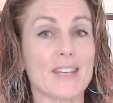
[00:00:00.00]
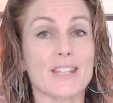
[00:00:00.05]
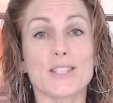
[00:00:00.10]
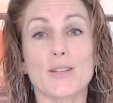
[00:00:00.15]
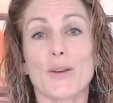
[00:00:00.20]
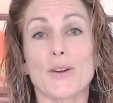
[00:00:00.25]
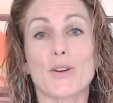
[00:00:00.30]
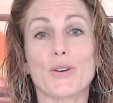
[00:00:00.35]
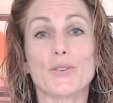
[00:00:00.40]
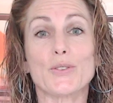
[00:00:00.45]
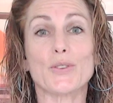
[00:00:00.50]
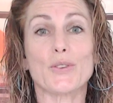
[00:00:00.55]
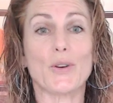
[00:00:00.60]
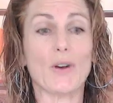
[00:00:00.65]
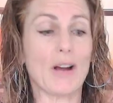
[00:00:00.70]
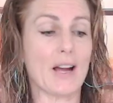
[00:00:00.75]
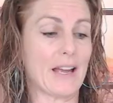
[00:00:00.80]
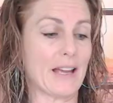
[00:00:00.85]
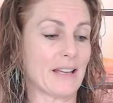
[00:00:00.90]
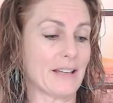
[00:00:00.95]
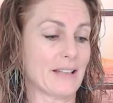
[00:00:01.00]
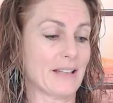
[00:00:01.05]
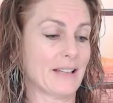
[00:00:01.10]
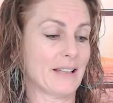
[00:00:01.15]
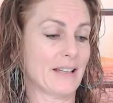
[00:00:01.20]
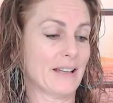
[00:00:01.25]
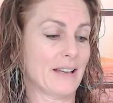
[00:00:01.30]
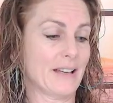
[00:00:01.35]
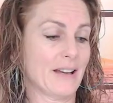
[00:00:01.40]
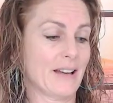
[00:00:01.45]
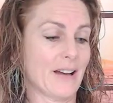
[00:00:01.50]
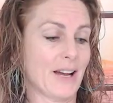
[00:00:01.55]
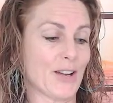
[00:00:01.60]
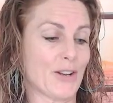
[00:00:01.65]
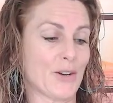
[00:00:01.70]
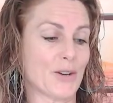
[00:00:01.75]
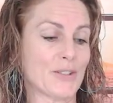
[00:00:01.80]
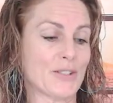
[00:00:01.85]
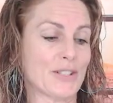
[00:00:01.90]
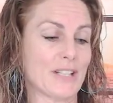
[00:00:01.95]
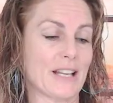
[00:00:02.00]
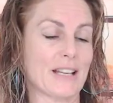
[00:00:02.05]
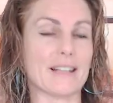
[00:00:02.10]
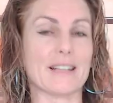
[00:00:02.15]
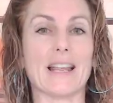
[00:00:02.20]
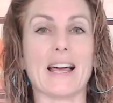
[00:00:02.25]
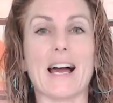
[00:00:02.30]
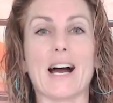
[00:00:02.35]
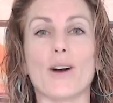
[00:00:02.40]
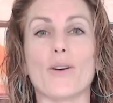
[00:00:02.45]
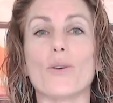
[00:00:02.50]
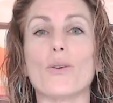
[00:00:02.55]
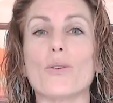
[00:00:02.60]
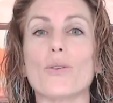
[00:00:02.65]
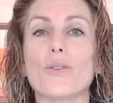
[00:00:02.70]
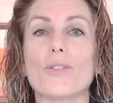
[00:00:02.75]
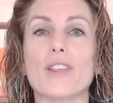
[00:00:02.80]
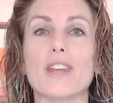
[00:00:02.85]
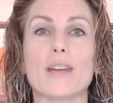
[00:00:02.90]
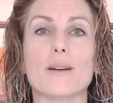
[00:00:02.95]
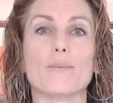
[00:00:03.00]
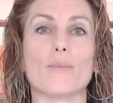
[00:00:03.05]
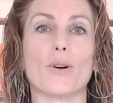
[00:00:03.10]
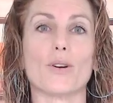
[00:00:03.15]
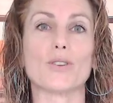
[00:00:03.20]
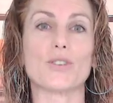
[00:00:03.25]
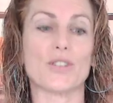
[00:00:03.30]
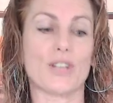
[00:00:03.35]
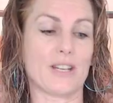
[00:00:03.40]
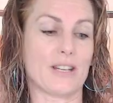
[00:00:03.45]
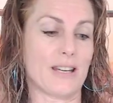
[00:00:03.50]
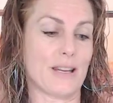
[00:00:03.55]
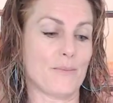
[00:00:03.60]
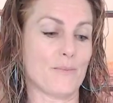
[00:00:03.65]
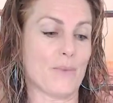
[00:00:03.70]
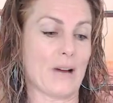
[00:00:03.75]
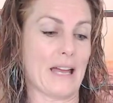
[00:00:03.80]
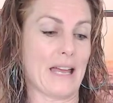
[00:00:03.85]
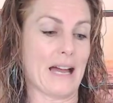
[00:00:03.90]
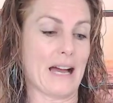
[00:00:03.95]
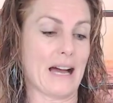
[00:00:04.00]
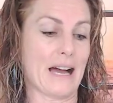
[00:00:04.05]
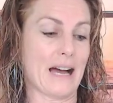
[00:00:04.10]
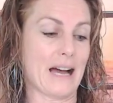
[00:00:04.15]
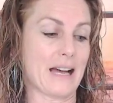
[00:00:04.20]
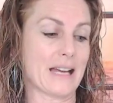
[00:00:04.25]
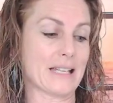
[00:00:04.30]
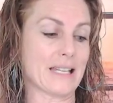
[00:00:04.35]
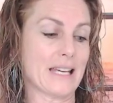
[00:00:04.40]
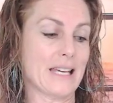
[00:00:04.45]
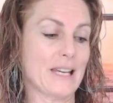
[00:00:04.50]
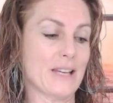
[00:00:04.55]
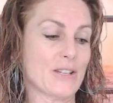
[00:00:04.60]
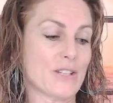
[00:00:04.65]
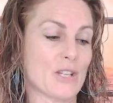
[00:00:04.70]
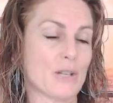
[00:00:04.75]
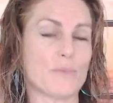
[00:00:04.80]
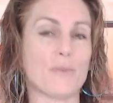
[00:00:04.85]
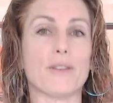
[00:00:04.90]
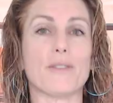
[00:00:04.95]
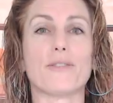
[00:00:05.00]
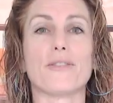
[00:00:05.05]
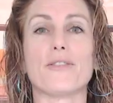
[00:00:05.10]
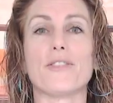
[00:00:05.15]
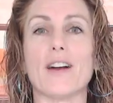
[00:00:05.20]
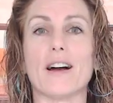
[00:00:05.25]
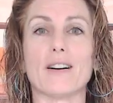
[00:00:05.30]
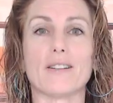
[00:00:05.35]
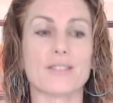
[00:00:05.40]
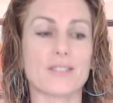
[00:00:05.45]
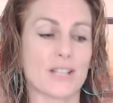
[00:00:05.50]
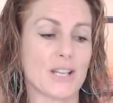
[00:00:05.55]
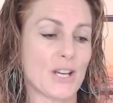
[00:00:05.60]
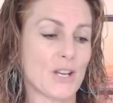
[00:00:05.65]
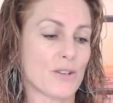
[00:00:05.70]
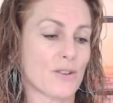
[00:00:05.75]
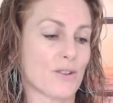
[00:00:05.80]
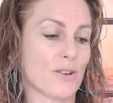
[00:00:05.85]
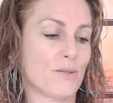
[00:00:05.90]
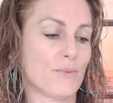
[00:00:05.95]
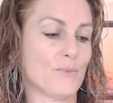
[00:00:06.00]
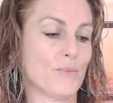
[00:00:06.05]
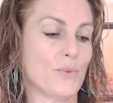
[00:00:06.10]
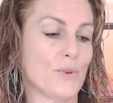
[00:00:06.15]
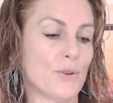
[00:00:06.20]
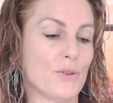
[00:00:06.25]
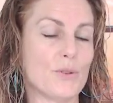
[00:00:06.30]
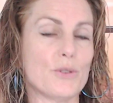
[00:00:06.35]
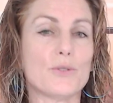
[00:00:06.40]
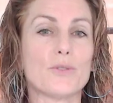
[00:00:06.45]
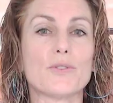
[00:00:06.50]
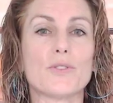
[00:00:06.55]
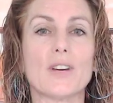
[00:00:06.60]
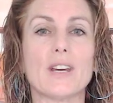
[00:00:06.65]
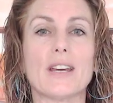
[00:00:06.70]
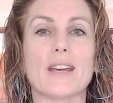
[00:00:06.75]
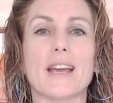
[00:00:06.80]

So I couldn't cry. I couldn't allow all the emotion in my heart to be felt, to move,